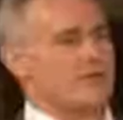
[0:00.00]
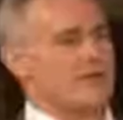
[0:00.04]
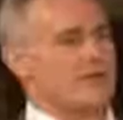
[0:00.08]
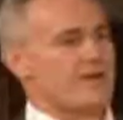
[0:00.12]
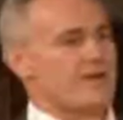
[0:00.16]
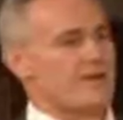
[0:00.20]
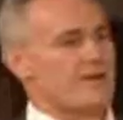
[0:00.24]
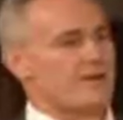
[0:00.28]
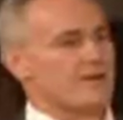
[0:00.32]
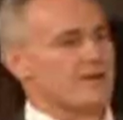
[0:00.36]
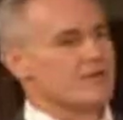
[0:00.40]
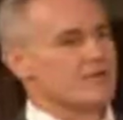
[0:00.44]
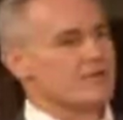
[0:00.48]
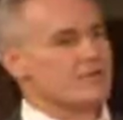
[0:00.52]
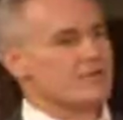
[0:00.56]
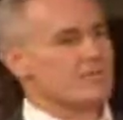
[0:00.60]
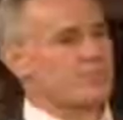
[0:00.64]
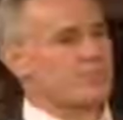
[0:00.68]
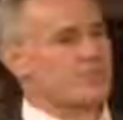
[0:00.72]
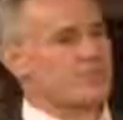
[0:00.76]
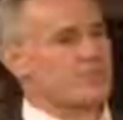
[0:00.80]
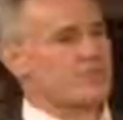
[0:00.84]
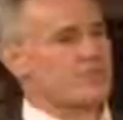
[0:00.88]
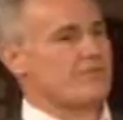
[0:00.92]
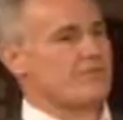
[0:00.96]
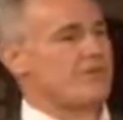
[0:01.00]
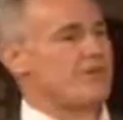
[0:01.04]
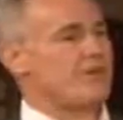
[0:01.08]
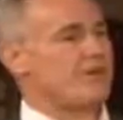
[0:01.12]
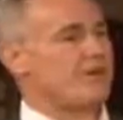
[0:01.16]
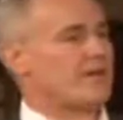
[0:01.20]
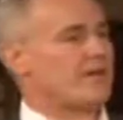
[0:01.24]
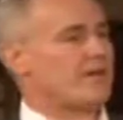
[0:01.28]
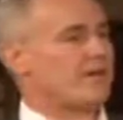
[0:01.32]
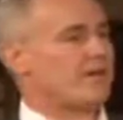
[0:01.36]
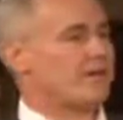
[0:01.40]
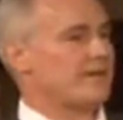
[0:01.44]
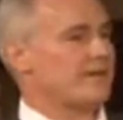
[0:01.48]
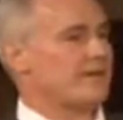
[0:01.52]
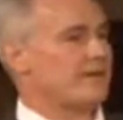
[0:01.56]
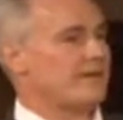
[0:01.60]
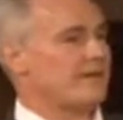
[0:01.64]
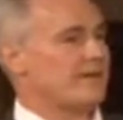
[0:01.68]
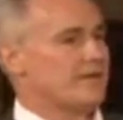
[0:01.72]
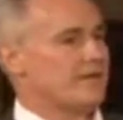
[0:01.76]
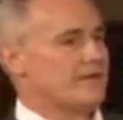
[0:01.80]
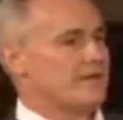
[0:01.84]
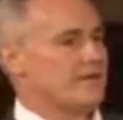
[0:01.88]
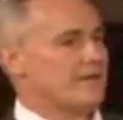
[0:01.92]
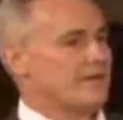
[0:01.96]
are specific
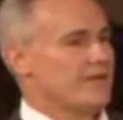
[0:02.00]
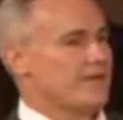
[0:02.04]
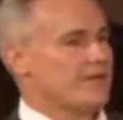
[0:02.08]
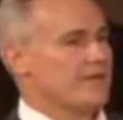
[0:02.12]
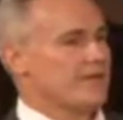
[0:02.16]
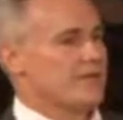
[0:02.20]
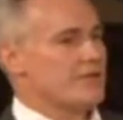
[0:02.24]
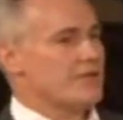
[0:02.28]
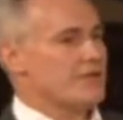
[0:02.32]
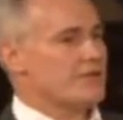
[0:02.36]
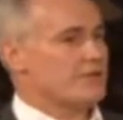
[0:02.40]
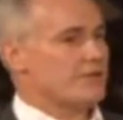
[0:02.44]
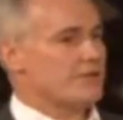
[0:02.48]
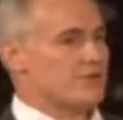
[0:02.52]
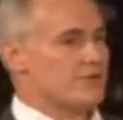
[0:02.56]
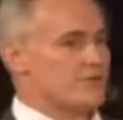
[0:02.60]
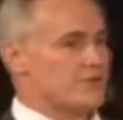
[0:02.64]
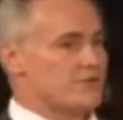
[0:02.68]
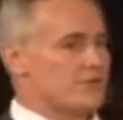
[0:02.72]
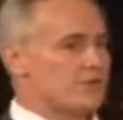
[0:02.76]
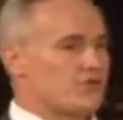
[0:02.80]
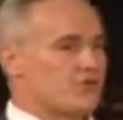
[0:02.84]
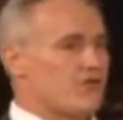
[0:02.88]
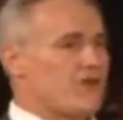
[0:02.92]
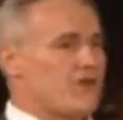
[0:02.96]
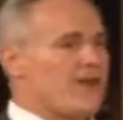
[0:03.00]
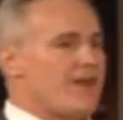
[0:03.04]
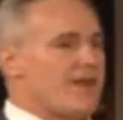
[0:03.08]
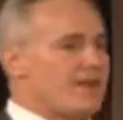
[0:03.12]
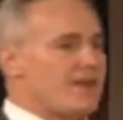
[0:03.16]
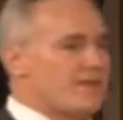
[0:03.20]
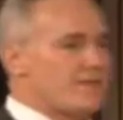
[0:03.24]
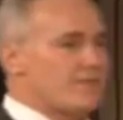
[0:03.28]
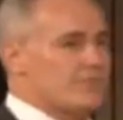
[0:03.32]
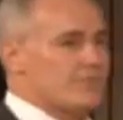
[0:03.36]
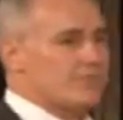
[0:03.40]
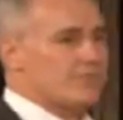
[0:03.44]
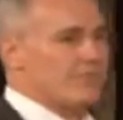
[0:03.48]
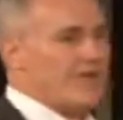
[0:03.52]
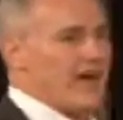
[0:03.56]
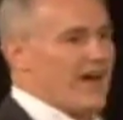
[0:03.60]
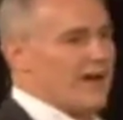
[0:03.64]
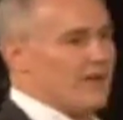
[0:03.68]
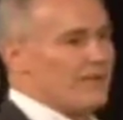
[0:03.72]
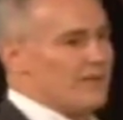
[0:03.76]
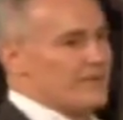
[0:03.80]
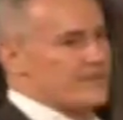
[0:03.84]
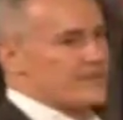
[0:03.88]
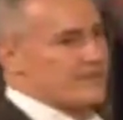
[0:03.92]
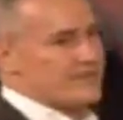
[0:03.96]
to the strain of
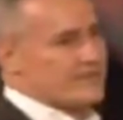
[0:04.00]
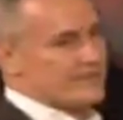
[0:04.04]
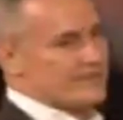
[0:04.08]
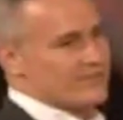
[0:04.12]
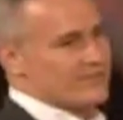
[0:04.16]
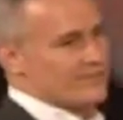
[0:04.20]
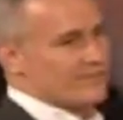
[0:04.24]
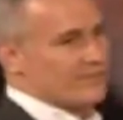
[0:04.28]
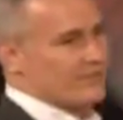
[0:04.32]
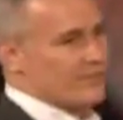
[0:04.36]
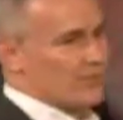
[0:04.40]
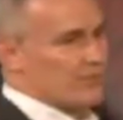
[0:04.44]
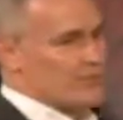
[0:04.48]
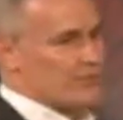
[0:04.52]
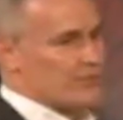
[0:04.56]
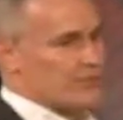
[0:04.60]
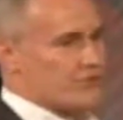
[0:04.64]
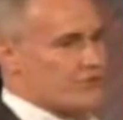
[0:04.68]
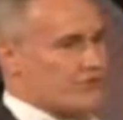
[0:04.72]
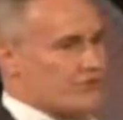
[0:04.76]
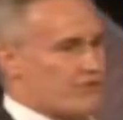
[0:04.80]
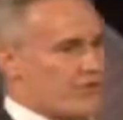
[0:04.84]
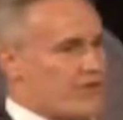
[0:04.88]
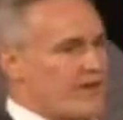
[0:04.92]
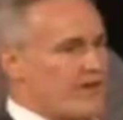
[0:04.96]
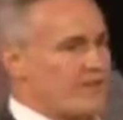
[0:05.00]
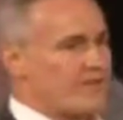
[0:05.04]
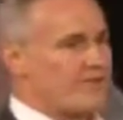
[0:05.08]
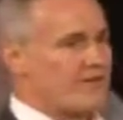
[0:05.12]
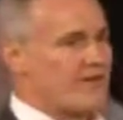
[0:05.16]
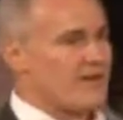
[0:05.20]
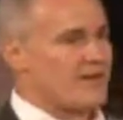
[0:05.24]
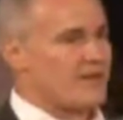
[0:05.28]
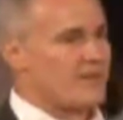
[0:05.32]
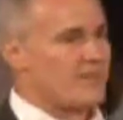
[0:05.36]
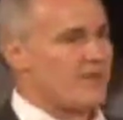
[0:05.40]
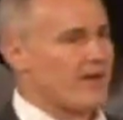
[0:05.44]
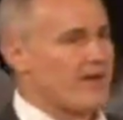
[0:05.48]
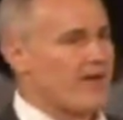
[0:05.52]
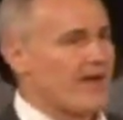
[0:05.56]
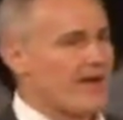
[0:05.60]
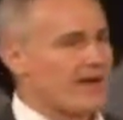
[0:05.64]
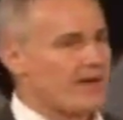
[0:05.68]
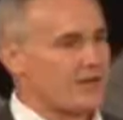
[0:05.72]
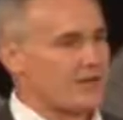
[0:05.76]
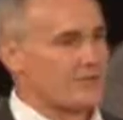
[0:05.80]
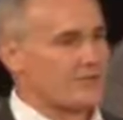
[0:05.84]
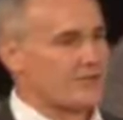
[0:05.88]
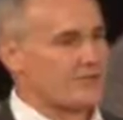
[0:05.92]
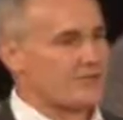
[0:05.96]
virus or the strain of
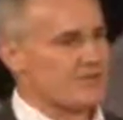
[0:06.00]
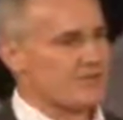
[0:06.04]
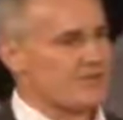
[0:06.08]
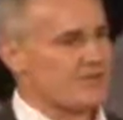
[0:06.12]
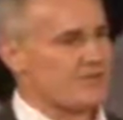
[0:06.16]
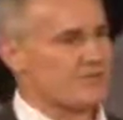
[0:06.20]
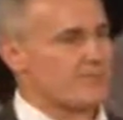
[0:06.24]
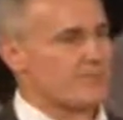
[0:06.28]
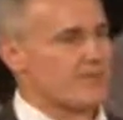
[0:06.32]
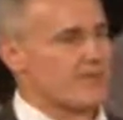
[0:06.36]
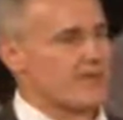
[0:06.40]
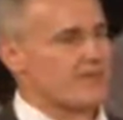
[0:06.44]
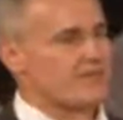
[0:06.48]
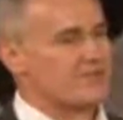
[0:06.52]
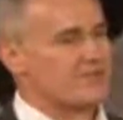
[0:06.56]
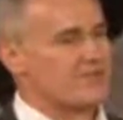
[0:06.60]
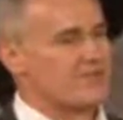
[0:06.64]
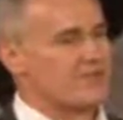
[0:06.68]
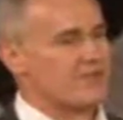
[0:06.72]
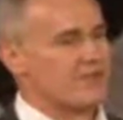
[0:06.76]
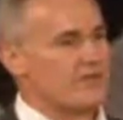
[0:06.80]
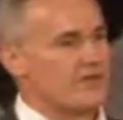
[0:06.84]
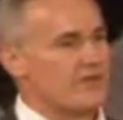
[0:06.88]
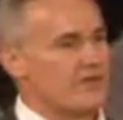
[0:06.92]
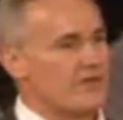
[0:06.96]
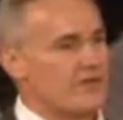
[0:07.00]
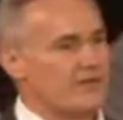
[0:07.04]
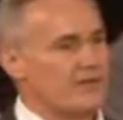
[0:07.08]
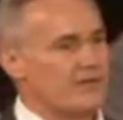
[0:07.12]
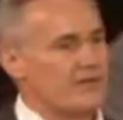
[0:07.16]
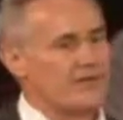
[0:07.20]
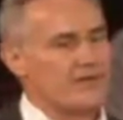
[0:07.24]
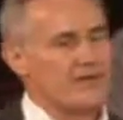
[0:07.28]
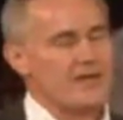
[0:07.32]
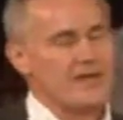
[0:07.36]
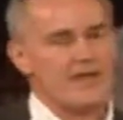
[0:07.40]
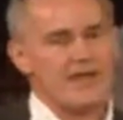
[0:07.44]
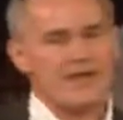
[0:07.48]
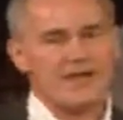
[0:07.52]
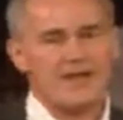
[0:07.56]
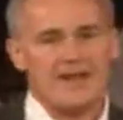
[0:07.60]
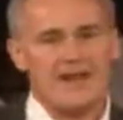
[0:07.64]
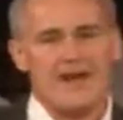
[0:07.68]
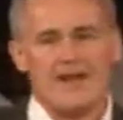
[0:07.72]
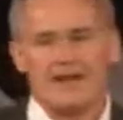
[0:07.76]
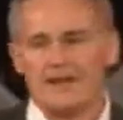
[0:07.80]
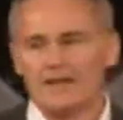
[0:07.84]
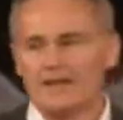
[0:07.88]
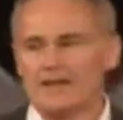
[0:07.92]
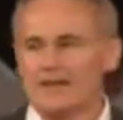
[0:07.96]
antibiotic-resistant bacteria,
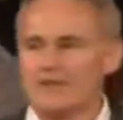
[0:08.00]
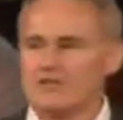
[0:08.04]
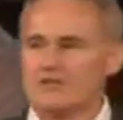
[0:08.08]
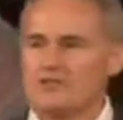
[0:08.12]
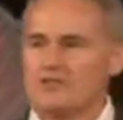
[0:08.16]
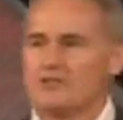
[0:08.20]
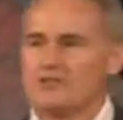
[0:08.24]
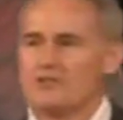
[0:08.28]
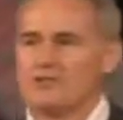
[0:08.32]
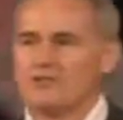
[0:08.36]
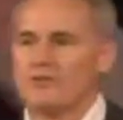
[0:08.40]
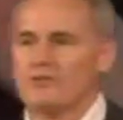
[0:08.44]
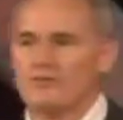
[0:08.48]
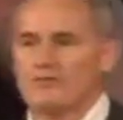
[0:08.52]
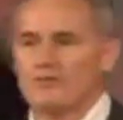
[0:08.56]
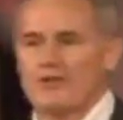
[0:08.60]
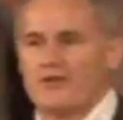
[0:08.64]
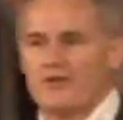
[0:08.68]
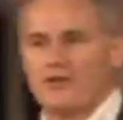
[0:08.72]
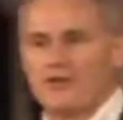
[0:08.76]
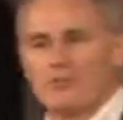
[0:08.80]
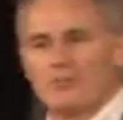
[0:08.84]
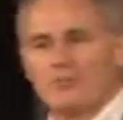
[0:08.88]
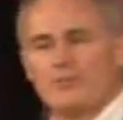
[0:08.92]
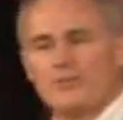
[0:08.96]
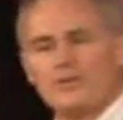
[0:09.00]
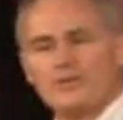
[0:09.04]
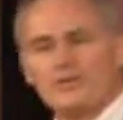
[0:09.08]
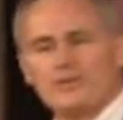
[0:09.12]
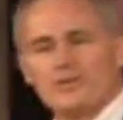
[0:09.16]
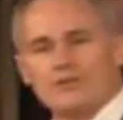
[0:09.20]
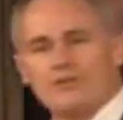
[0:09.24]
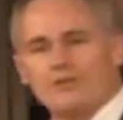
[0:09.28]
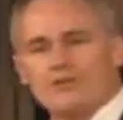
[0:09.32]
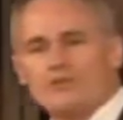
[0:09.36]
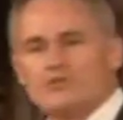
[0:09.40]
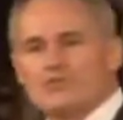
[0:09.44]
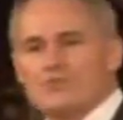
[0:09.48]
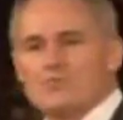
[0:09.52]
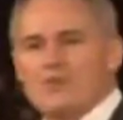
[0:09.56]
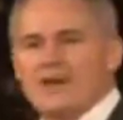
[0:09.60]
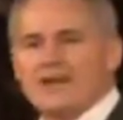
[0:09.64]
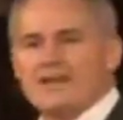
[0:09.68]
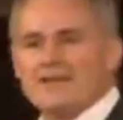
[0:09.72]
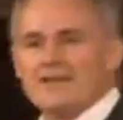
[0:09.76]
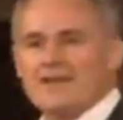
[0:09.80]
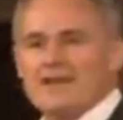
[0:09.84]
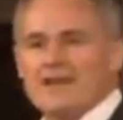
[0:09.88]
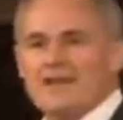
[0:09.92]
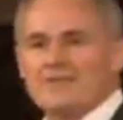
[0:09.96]
analogous to the fingerprint used by
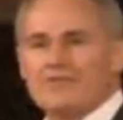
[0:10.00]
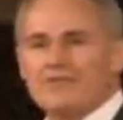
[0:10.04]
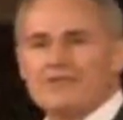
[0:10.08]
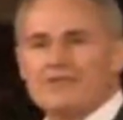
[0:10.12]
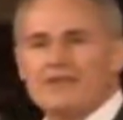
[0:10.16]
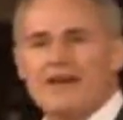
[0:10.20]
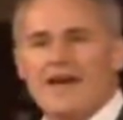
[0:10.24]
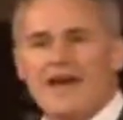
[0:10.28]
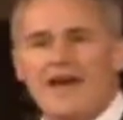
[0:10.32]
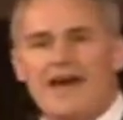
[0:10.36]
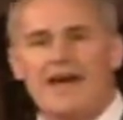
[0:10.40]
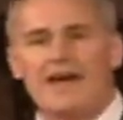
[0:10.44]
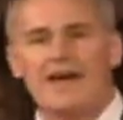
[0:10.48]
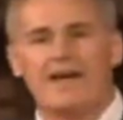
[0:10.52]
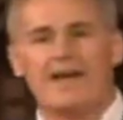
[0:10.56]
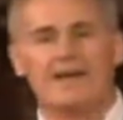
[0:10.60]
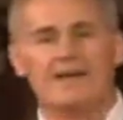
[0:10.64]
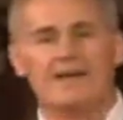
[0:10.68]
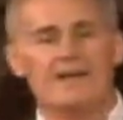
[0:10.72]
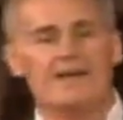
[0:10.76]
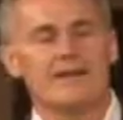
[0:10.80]
the FDI.